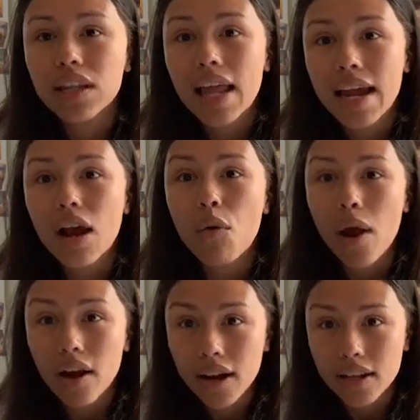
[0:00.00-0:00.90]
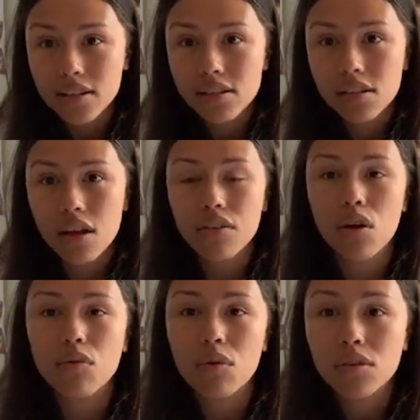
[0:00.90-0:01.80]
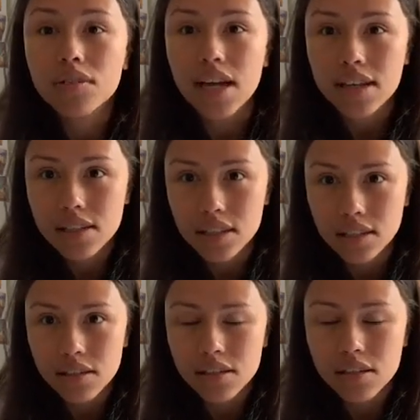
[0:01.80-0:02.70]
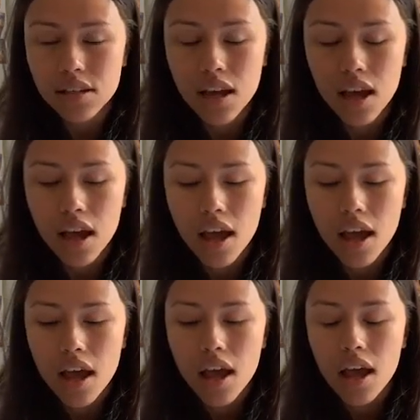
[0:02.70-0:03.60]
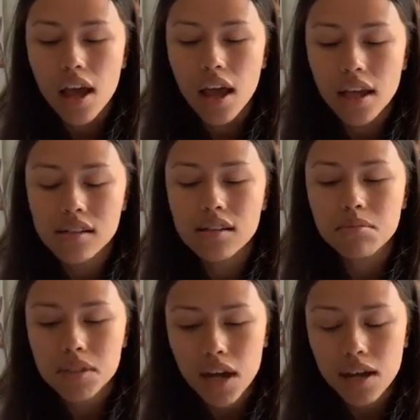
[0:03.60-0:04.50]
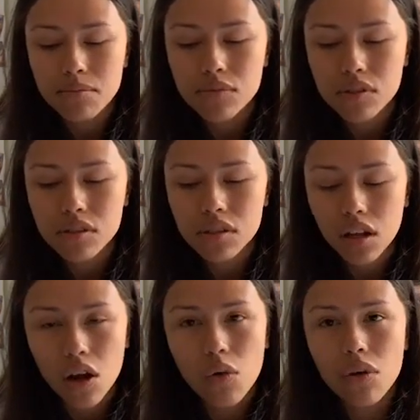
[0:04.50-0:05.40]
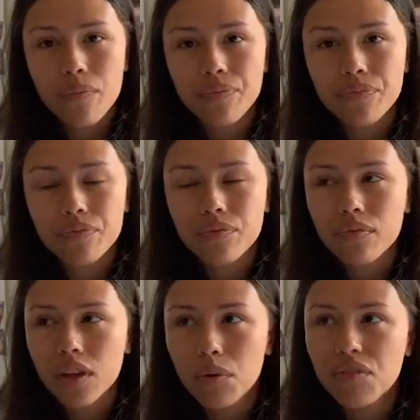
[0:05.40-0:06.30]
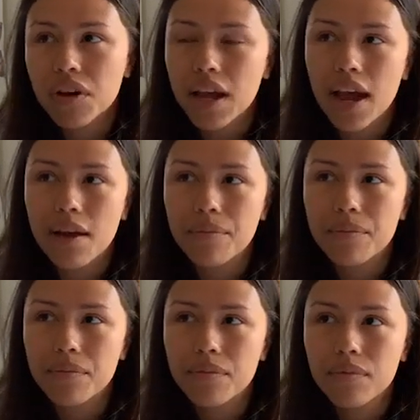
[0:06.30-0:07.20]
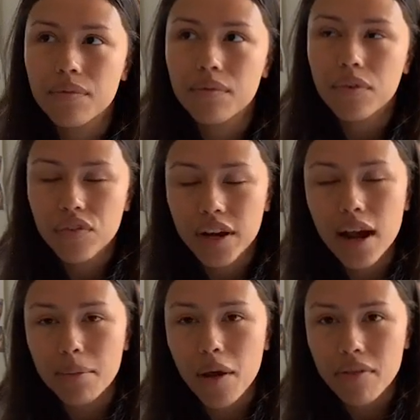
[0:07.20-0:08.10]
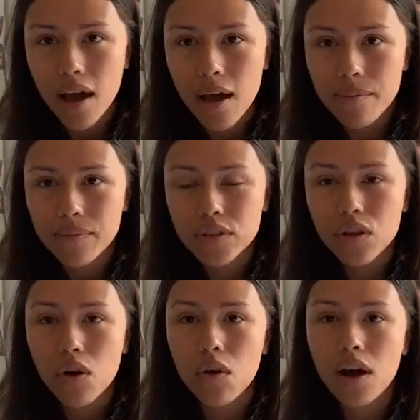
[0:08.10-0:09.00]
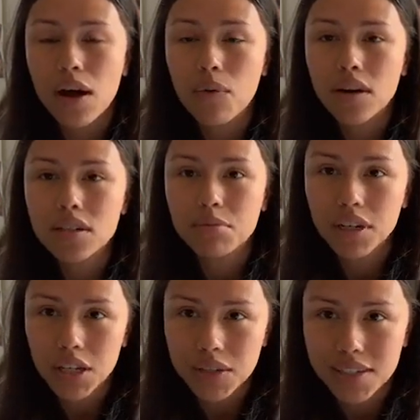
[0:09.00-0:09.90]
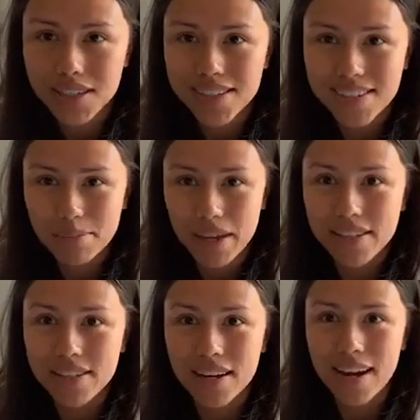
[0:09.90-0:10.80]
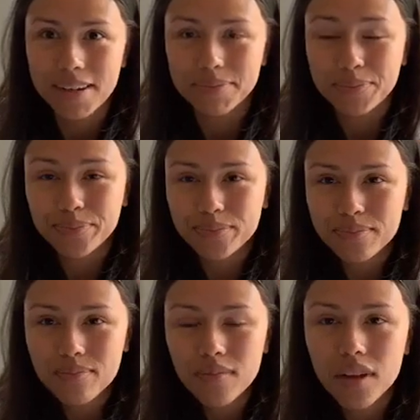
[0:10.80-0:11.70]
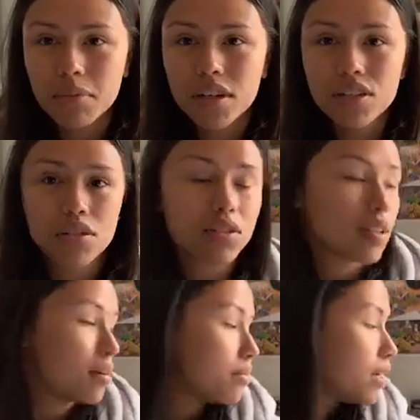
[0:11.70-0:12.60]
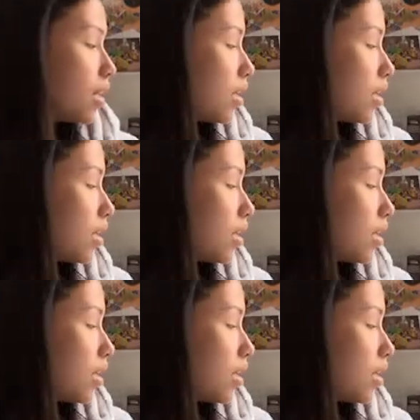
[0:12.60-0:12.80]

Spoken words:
light awareness of your own rose essence. And sometimes, we forget about that. So I wanted to bring you into this space today. I'm going to do some